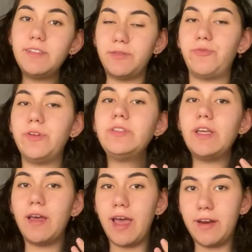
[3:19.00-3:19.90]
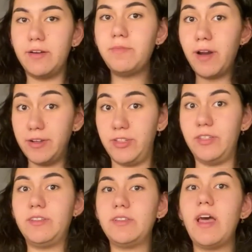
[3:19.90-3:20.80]
different error
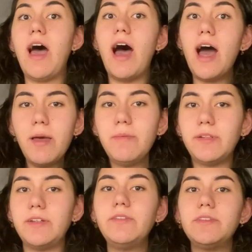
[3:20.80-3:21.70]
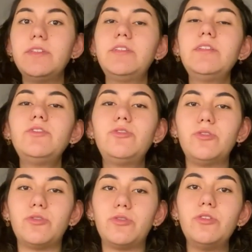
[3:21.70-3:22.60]
margins. I believe this is
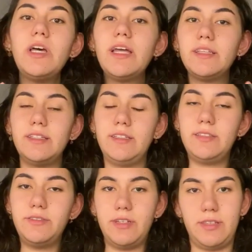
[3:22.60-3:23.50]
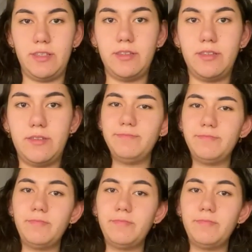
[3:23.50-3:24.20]
due to these reasons.